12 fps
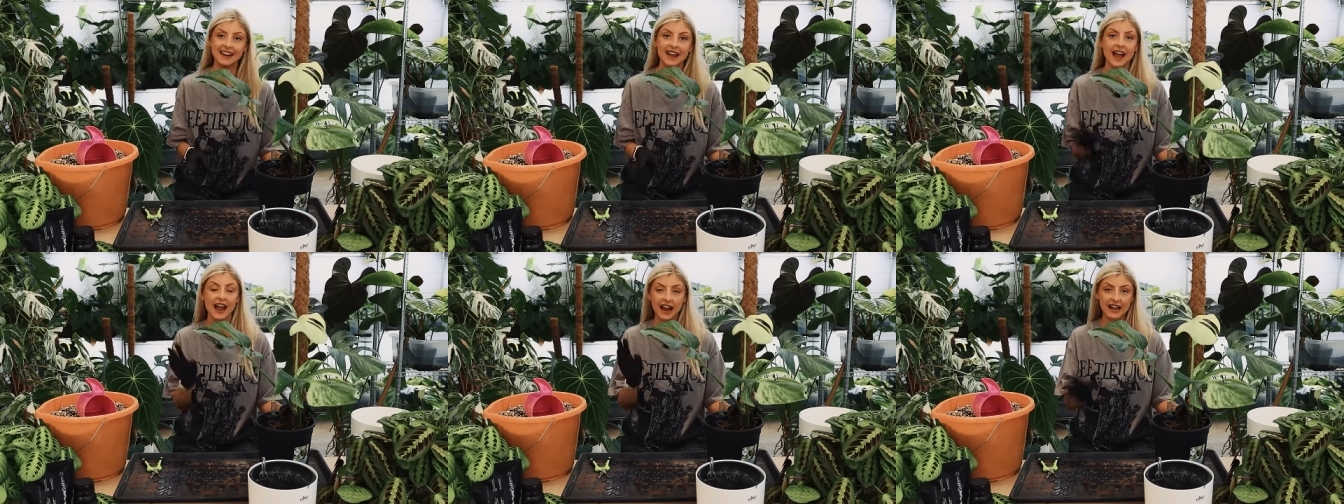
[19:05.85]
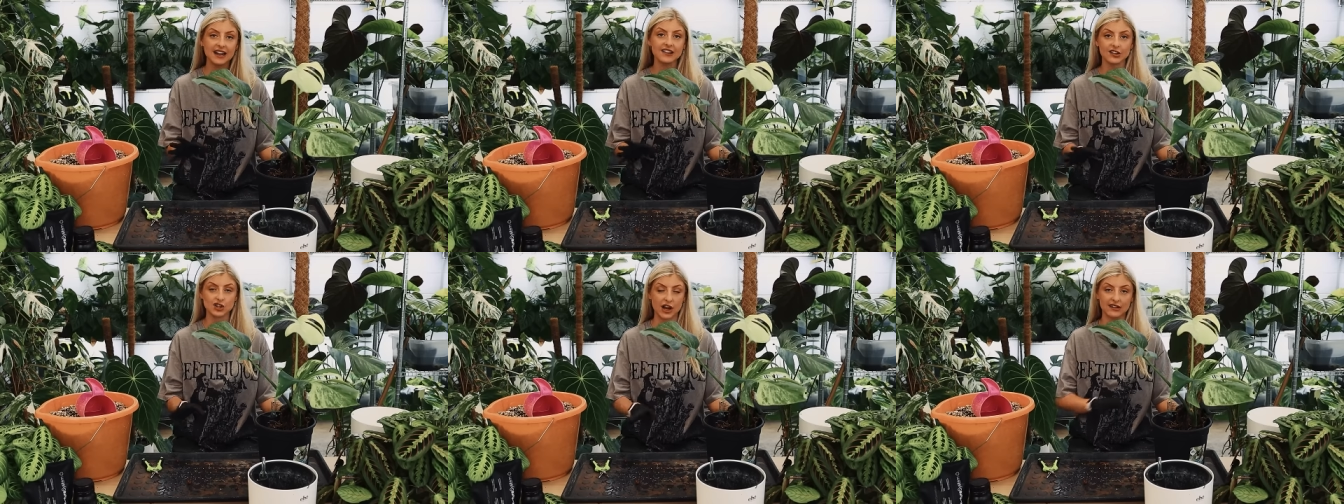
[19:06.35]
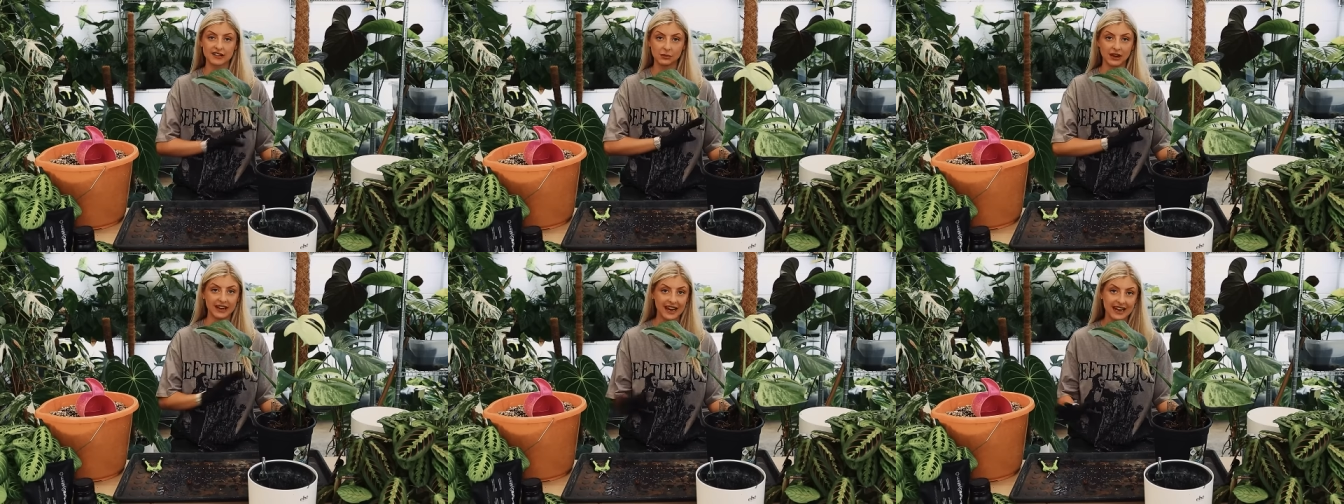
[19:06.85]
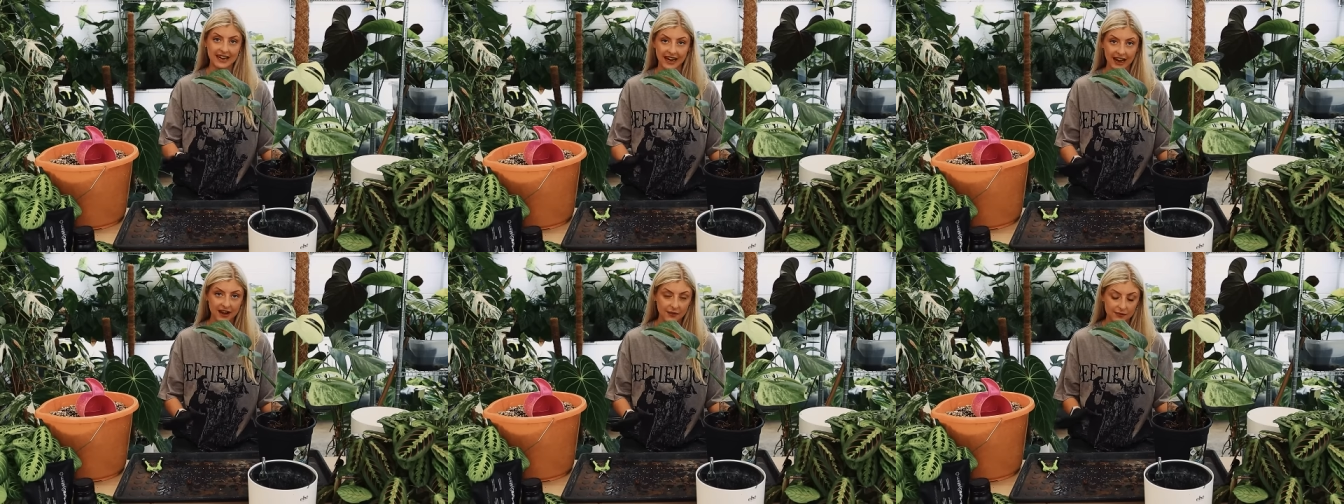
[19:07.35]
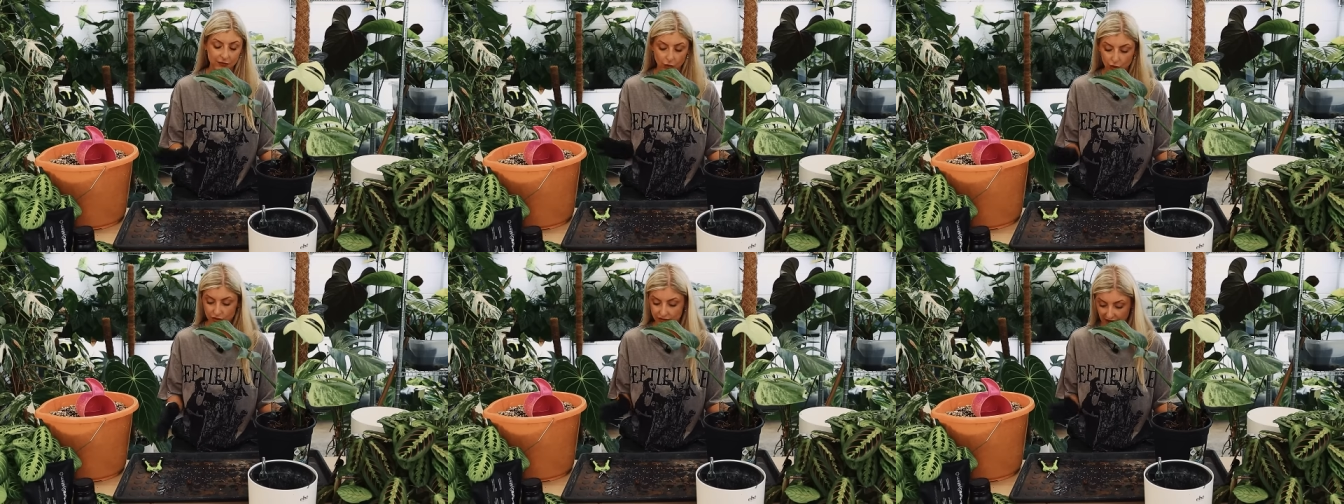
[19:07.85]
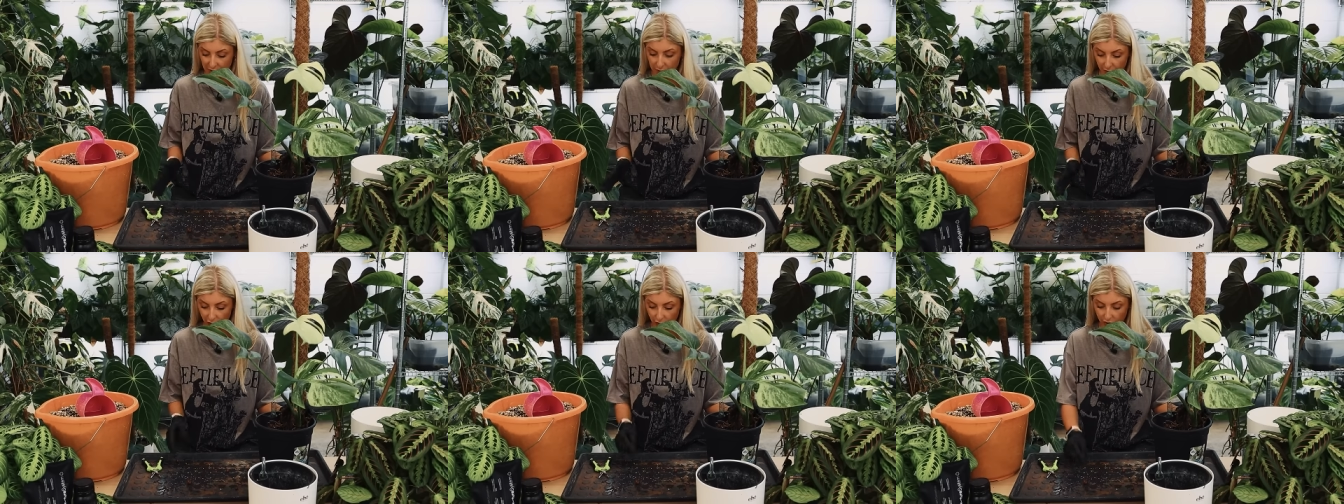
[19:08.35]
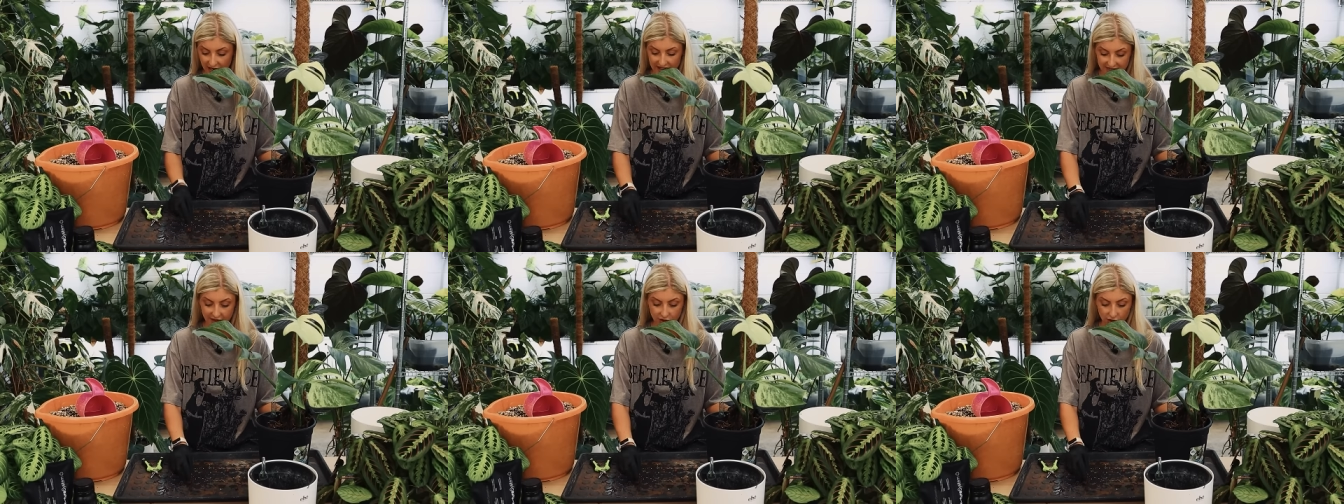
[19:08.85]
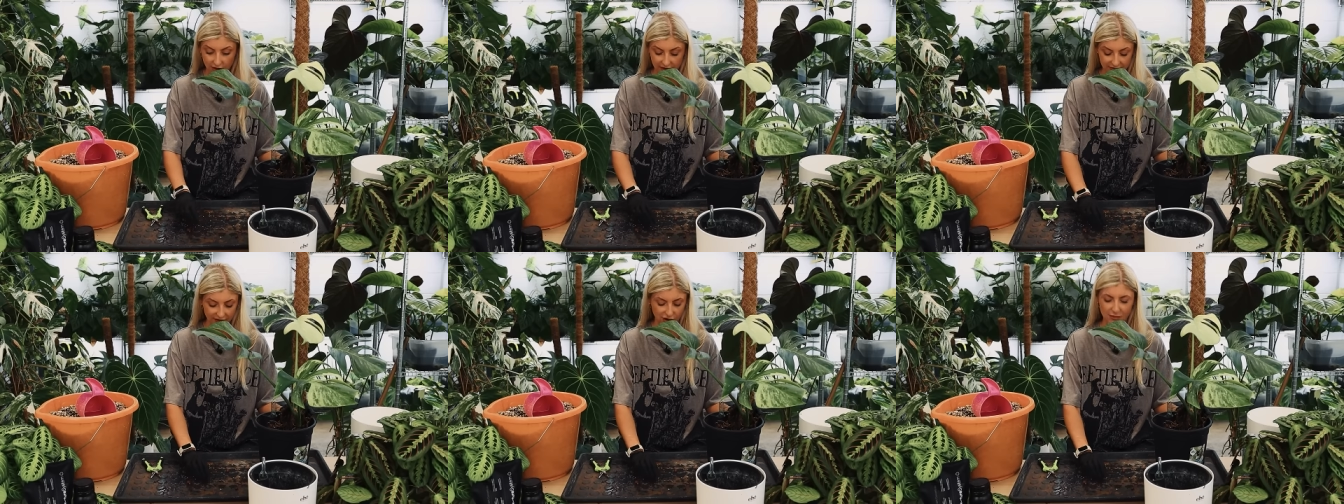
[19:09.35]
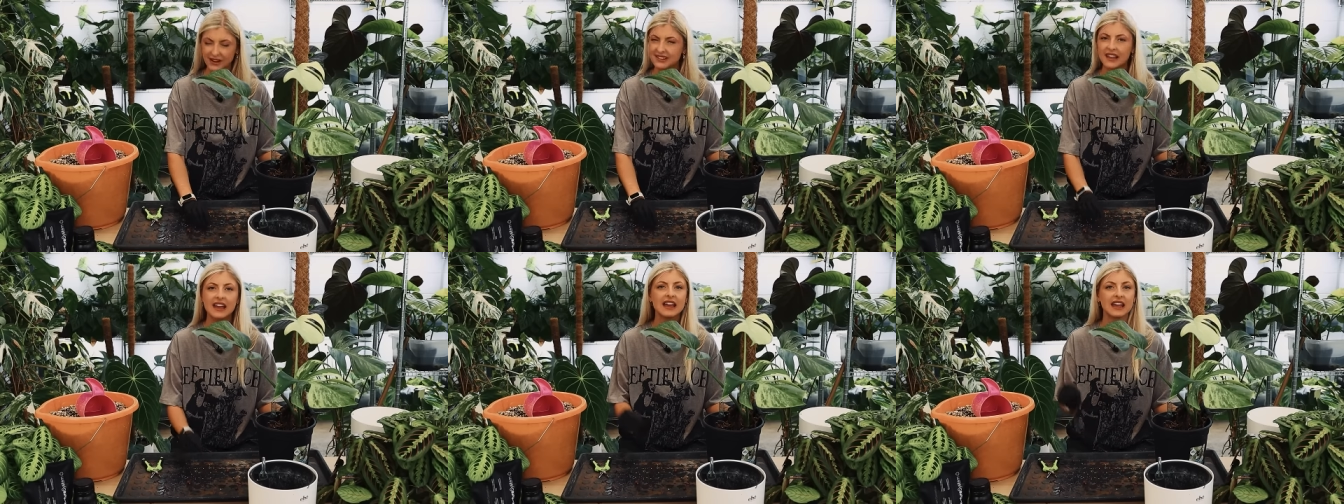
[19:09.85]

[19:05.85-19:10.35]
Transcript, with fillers: it, highly suggest I will link it for you down below in the, in the comments,